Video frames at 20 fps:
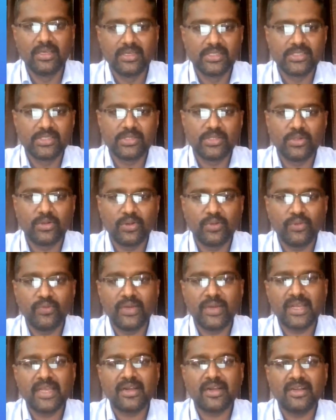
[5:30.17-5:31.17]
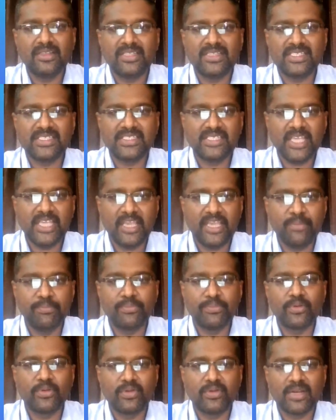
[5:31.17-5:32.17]
So when I run the same
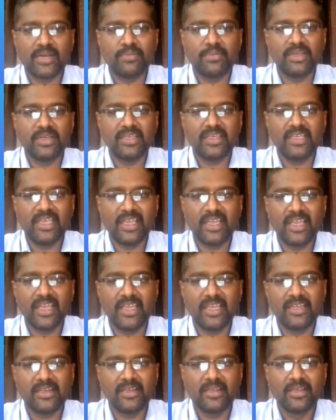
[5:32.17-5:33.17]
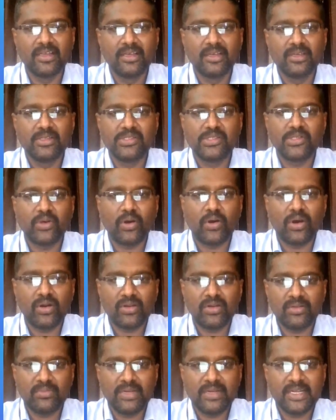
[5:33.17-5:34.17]
program again, so
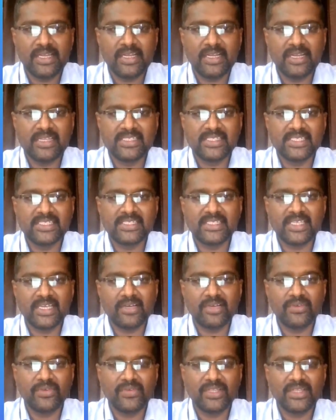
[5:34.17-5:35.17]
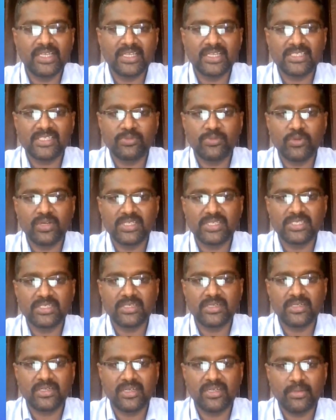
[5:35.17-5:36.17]
automatically, since I have given the access mode as
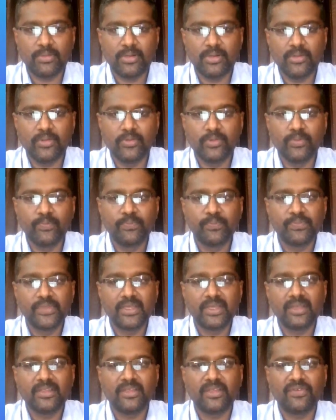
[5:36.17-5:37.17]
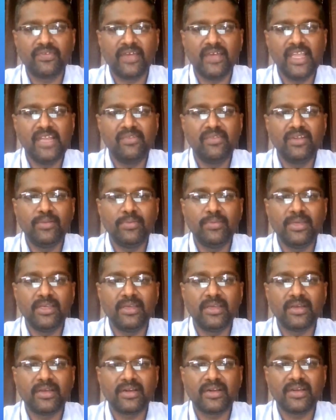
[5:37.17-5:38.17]
W, the file will
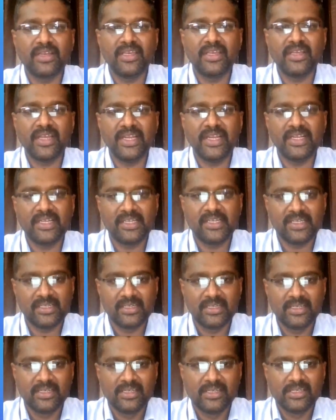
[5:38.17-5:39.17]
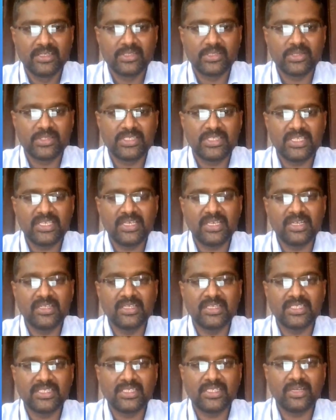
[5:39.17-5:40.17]
be rewritten. So see here,
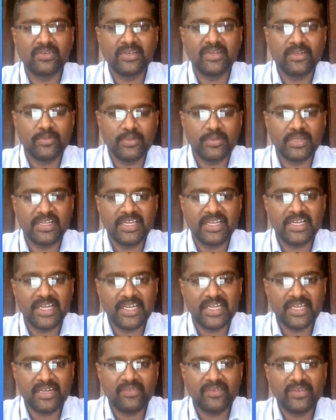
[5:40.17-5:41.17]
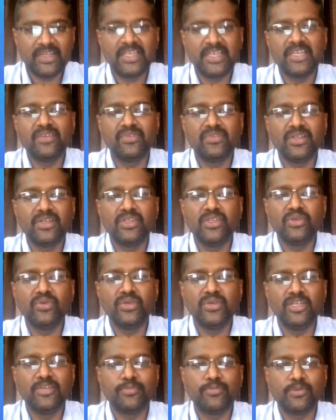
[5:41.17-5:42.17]
this is how it will be rewritten. When I give the new
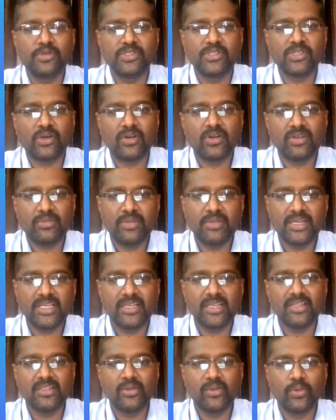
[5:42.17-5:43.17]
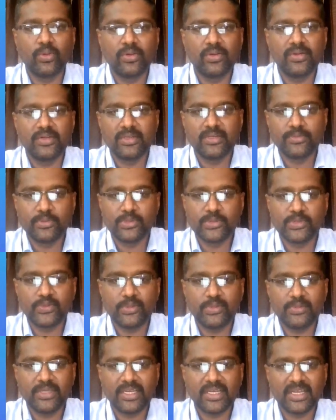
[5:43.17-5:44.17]
inputs, automatically the old inputs
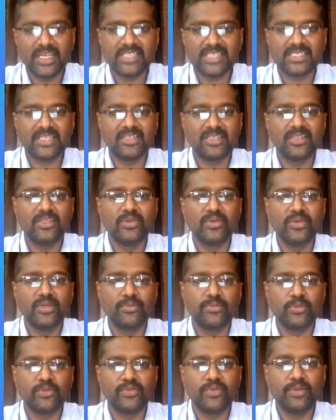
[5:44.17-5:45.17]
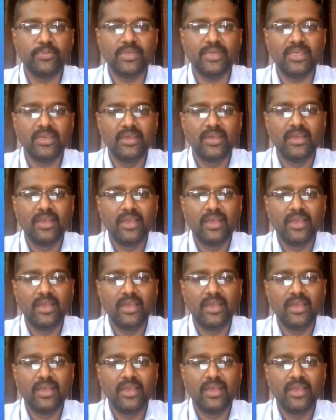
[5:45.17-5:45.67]
will be erased and the new input will be